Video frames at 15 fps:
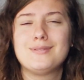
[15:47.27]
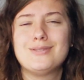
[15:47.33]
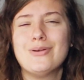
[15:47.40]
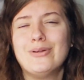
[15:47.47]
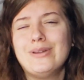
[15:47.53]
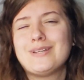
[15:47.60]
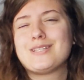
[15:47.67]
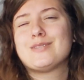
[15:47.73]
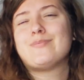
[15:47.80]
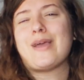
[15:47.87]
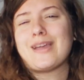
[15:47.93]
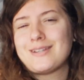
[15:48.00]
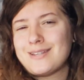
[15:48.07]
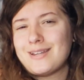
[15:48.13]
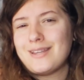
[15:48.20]
don't
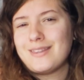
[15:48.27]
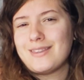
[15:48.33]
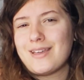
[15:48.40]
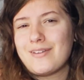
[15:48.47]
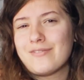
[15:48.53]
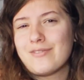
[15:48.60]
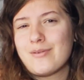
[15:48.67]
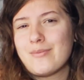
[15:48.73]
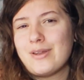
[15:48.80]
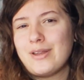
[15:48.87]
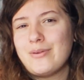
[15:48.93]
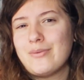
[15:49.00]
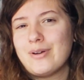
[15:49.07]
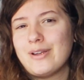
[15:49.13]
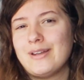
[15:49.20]
expect anything from
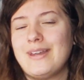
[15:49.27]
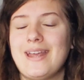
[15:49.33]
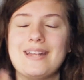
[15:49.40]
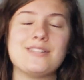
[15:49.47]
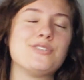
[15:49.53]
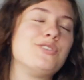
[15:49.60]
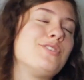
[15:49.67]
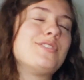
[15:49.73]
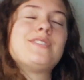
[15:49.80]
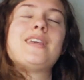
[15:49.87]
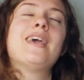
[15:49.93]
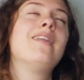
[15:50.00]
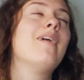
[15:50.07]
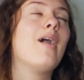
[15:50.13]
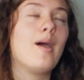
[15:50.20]
anyone. It's just
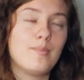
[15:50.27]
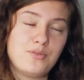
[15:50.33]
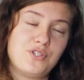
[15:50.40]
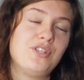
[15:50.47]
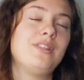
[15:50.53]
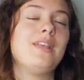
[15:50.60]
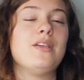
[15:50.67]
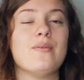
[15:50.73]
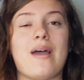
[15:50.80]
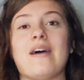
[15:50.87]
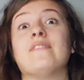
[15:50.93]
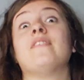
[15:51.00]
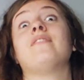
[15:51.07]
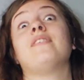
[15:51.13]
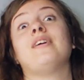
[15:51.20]
an option that you
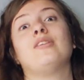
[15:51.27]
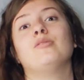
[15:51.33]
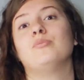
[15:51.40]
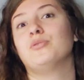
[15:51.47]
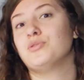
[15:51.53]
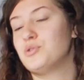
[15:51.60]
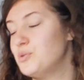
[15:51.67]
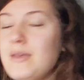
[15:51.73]
have available.